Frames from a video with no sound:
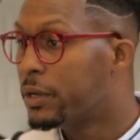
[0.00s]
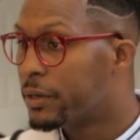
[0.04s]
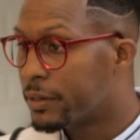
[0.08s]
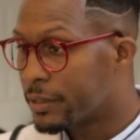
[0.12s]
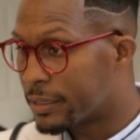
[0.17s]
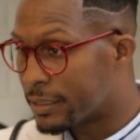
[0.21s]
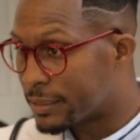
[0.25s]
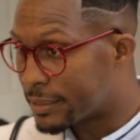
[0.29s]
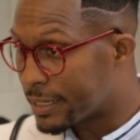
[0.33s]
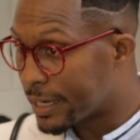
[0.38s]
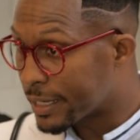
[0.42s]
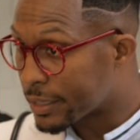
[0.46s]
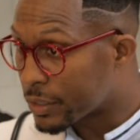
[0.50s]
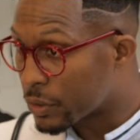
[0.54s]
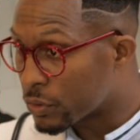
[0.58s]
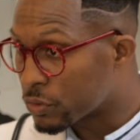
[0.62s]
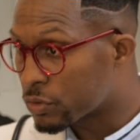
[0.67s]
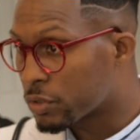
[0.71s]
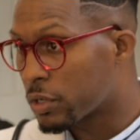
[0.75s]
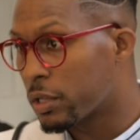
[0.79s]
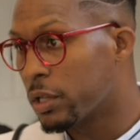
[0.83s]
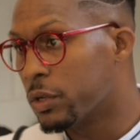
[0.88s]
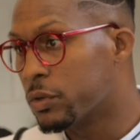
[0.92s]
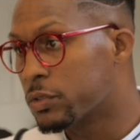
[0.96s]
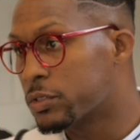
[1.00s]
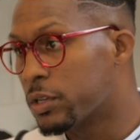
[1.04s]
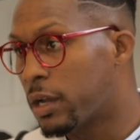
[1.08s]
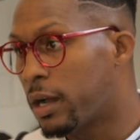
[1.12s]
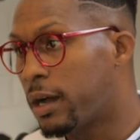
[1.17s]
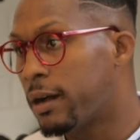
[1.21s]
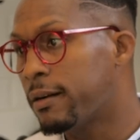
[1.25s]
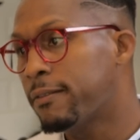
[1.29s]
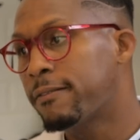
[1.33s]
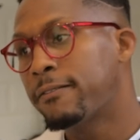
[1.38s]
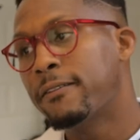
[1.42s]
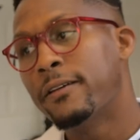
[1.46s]
You need to take those clothes
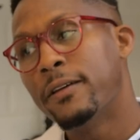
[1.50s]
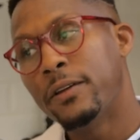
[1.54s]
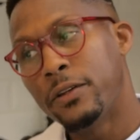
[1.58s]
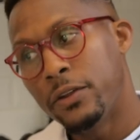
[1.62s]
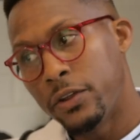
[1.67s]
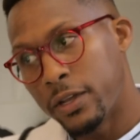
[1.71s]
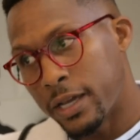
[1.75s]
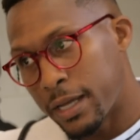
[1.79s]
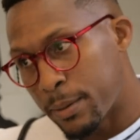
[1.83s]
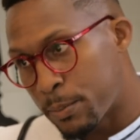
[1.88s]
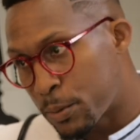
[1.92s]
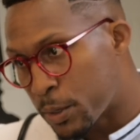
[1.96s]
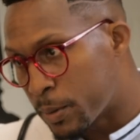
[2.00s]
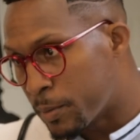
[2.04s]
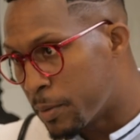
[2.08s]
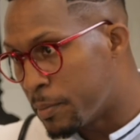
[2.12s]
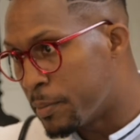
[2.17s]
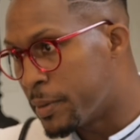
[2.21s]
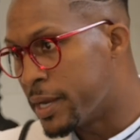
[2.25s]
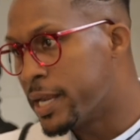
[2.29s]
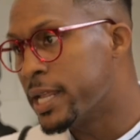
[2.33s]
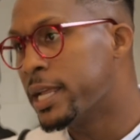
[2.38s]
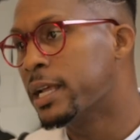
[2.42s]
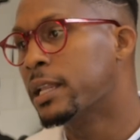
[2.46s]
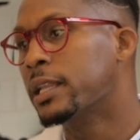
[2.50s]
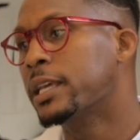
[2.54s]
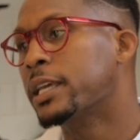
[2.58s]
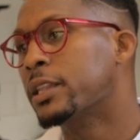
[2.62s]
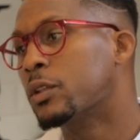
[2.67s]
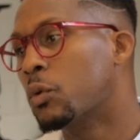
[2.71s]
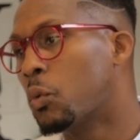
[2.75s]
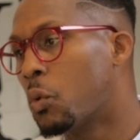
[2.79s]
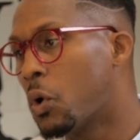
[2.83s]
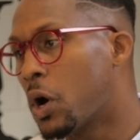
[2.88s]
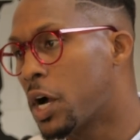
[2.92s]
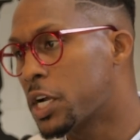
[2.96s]
off, you got to put them immediately in
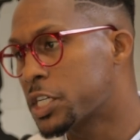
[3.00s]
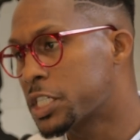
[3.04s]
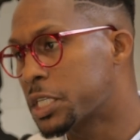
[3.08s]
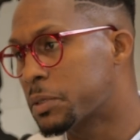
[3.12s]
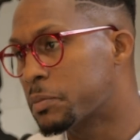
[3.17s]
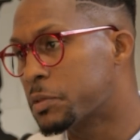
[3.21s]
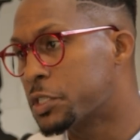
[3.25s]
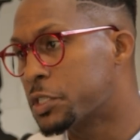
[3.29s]
the washing